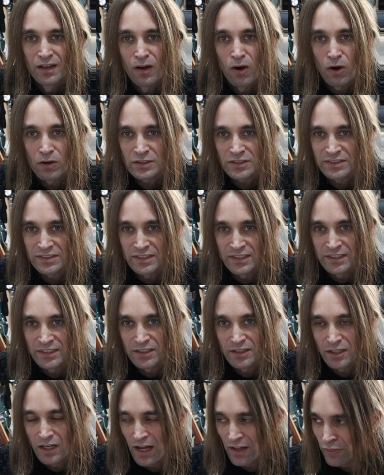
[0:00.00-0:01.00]

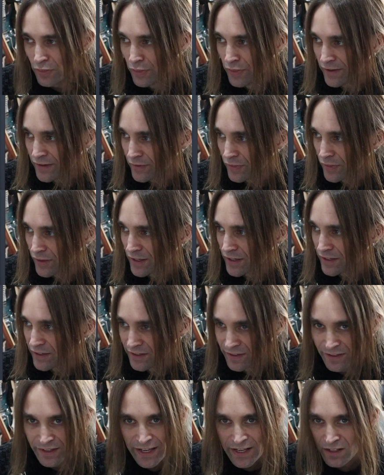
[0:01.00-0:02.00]
honestly, I think they
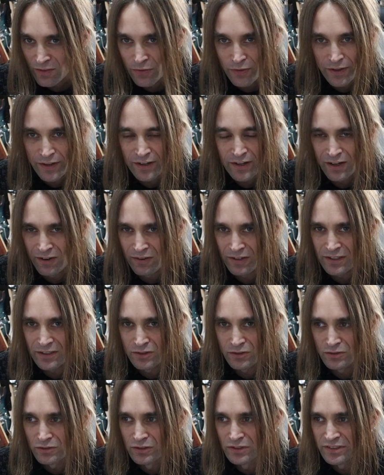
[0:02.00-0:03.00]
nailed the
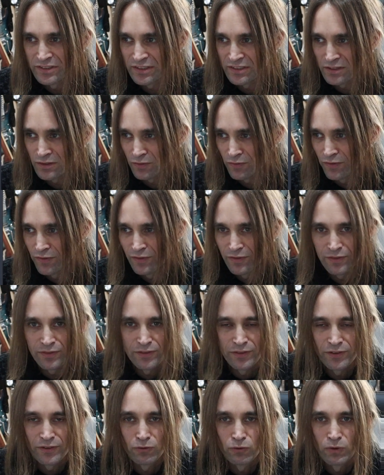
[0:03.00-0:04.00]
characteristics of
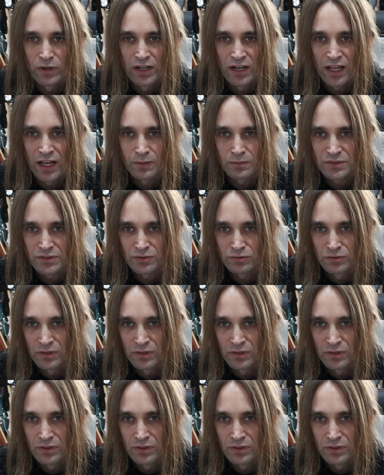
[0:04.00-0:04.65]
the real amps.